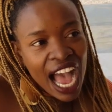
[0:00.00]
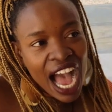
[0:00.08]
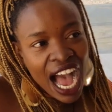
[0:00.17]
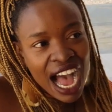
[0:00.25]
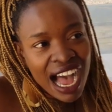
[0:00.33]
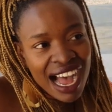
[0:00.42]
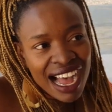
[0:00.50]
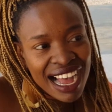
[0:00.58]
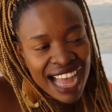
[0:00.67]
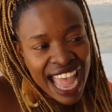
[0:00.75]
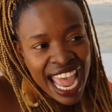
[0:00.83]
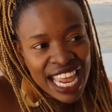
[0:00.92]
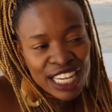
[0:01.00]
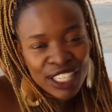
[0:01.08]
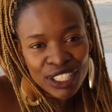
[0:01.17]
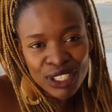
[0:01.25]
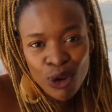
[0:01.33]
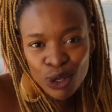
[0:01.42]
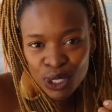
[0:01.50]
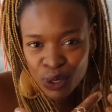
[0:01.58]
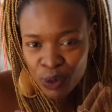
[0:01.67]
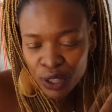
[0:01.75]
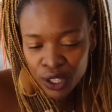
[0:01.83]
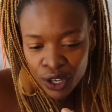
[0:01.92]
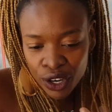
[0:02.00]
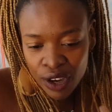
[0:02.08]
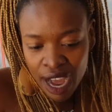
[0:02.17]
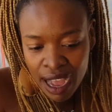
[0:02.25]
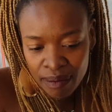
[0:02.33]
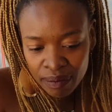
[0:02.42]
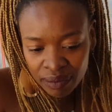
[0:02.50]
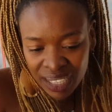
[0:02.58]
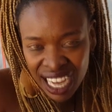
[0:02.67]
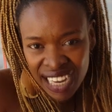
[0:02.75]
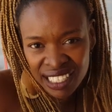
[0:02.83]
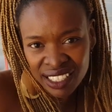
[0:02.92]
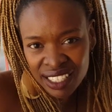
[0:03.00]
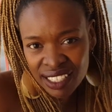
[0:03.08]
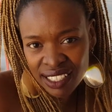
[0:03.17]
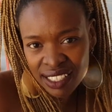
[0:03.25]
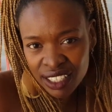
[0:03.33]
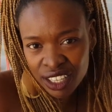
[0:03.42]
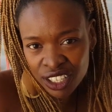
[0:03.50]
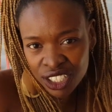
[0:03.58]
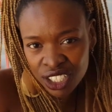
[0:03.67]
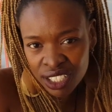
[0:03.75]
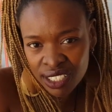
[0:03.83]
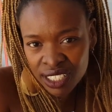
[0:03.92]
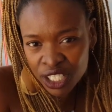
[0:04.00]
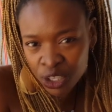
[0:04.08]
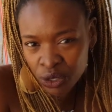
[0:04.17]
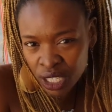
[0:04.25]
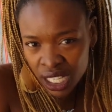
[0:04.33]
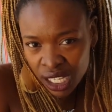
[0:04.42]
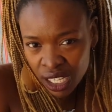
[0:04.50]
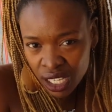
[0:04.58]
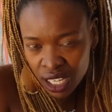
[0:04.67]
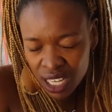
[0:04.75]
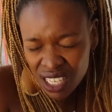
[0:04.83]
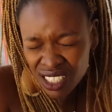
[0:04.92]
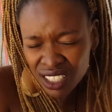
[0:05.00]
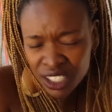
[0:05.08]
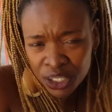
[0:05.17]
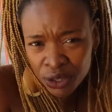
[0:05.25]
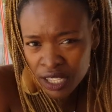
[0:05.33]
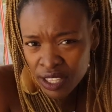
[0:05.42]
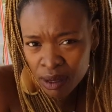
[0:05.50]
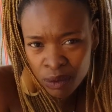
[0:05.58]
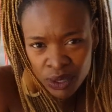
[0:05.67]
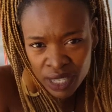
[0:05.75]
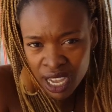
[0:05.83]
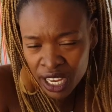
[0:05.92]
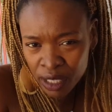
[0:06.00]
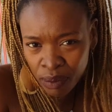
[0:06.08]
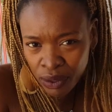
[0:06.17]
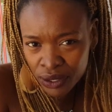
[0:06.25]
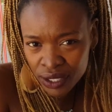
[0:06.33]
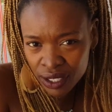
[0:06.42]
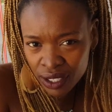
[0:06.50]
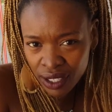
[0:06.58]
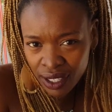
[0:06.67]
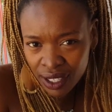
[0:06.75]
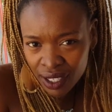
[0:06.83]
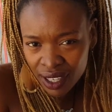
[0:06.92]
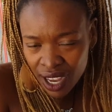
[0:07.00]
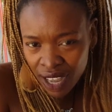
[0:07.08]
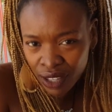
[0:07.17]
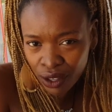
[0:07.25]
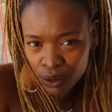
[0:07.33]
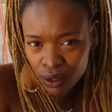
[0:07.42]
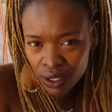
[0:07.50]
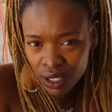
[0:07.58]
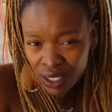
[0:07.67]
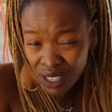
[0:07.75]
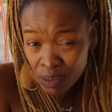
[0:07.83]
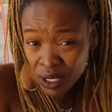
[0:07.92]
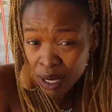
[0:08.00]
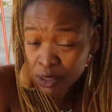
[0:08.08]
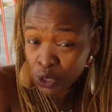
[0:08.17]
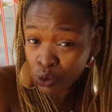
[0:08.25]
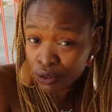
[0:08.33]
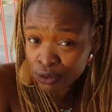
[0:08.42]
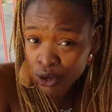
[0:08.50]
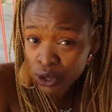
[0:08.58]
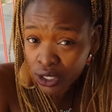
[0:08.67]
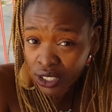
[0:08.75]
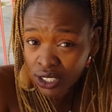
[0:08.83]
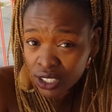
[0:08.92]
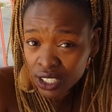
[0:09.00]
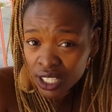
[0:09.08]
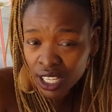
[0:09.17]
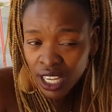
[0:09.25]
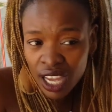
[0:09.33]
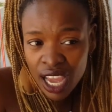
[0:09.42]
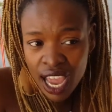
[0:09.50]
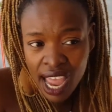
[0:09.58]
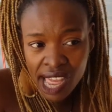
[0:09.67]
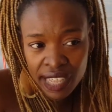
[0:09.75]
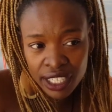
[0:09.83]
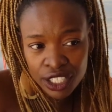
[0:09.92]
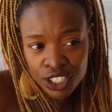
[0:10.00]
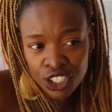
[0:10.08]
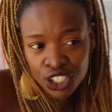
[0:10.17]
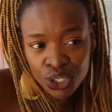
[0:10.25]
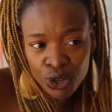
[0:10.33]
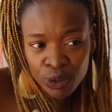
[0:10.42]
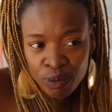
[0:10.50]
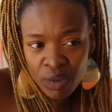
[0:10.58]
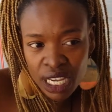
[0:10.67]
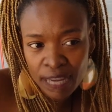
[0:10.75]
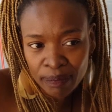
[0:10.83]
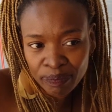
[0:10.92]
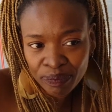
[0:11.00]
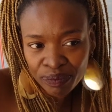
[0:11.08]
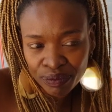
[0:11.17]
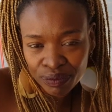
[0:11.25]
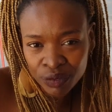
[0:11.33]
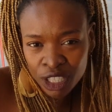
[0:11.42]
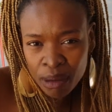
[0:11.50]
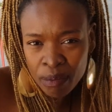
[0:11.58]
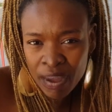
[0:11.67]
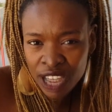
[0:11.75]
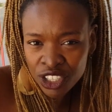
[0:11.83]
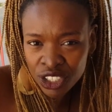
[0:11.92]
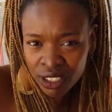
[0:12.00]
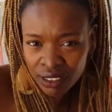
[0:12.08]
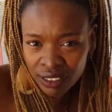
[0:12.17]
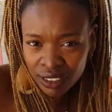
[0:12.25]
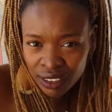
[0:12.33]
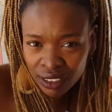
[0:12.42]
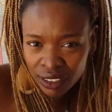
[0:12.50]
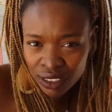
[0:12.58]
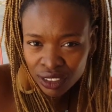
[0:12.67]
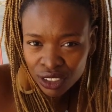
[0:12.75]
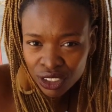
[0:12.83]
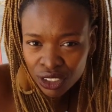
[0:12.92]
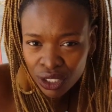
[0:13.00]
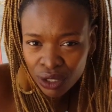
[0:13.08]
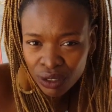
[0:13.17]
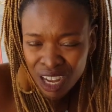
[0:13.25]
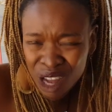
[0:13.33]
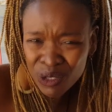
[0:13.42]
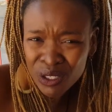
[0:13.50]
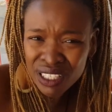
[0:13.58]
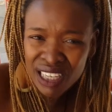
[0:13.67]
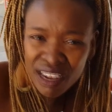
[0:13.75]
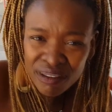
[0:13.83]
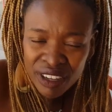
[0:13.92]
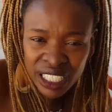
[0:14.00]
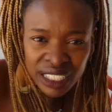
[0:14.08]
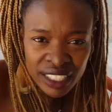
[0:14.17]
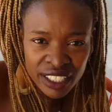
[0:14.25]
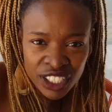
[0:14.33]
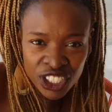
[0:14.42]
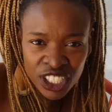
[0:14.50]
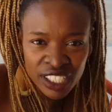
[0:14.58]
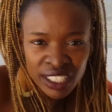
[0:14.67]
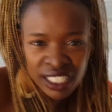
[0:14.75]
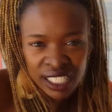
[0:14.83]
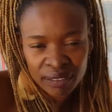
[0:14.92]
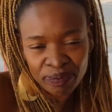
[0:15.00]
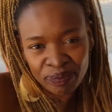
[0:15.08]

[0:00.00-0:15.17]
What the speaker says: And also with her, kindness, because she's literally the most kind person I know, sometimes to a fault. And she taught me compassion, you know, how to love unconditionally.